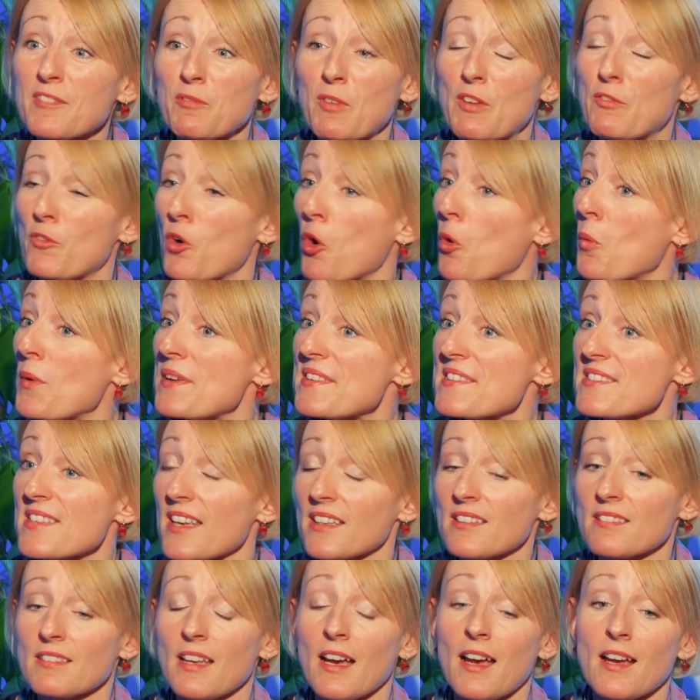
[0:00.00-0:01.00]
We've always
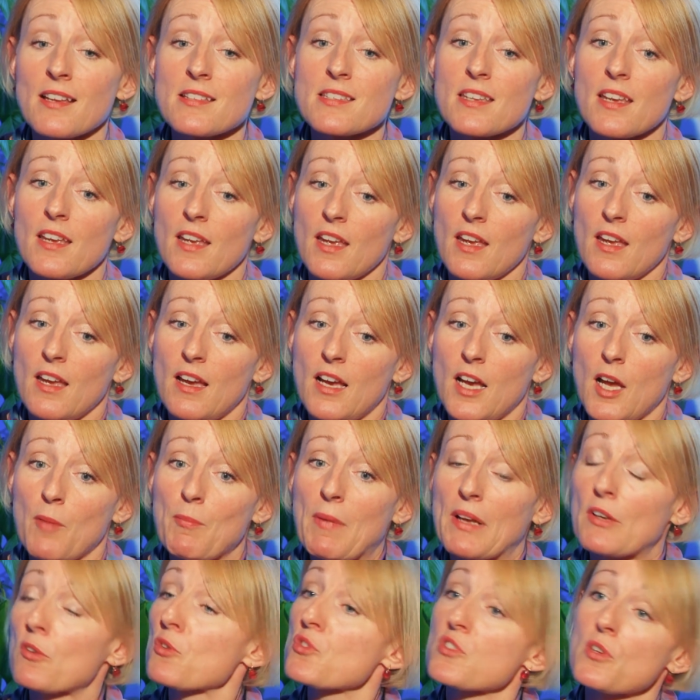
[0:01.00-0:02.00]
said that.
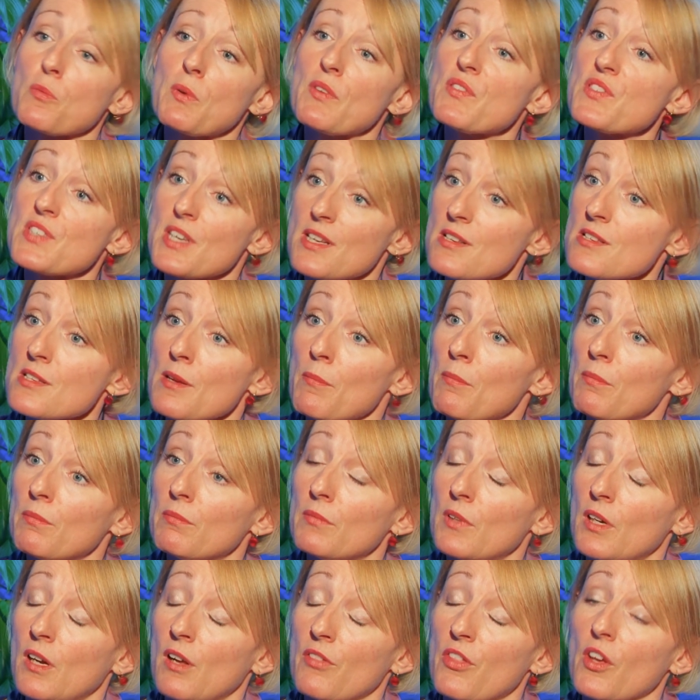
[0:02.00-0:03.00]
And also we've seen some
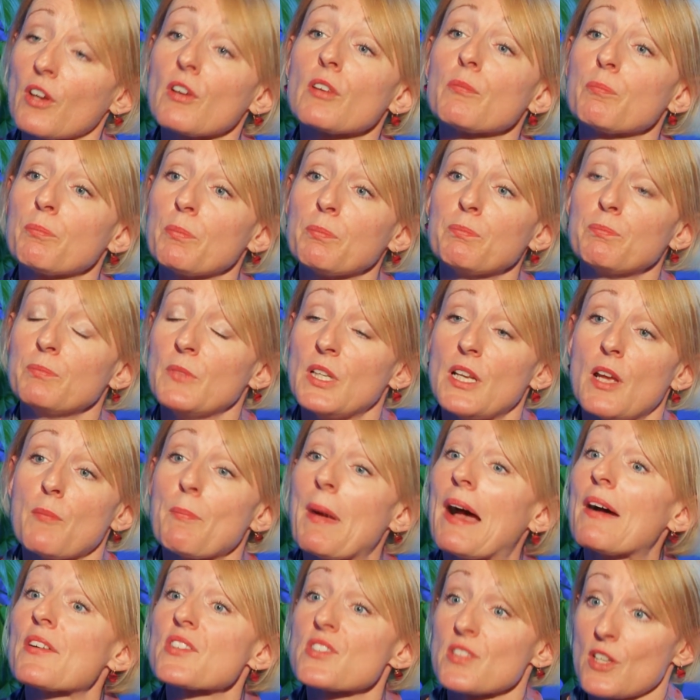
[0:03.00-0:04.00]
other
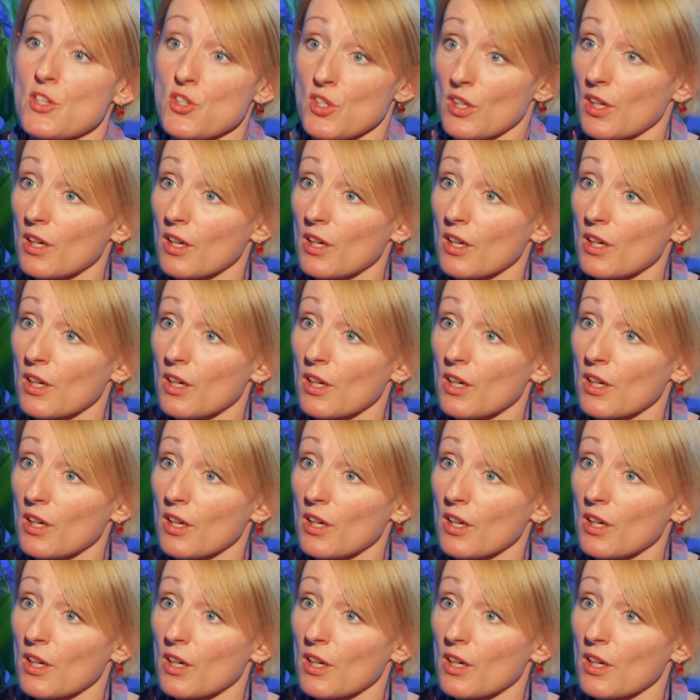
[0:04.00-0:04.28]
power station